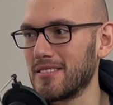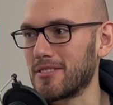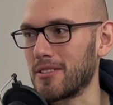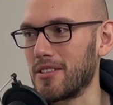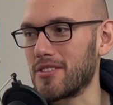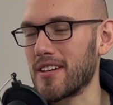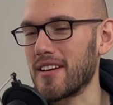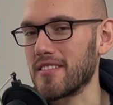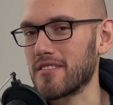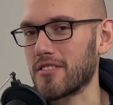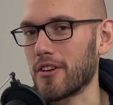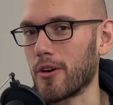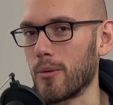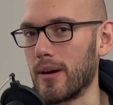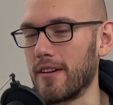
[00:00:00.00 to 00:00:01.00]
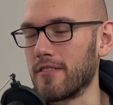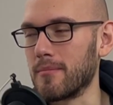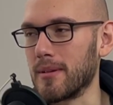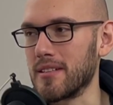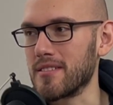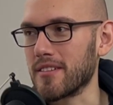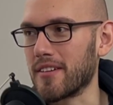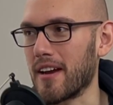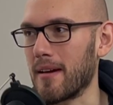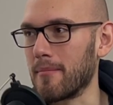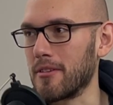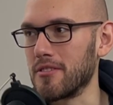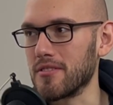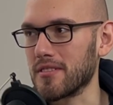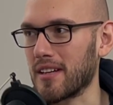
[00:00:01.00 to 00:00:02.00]
so you try to steer away from Instagram, or
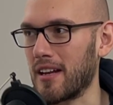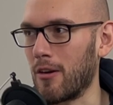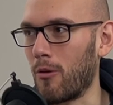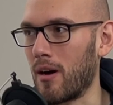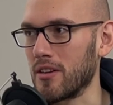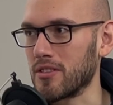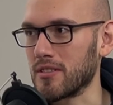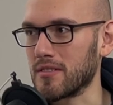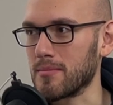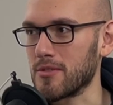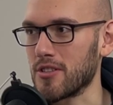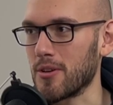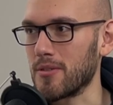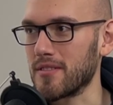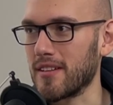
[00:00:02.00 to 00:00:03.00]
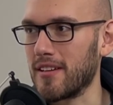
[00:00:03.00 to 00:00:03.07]
you're just kind of watching some shows now?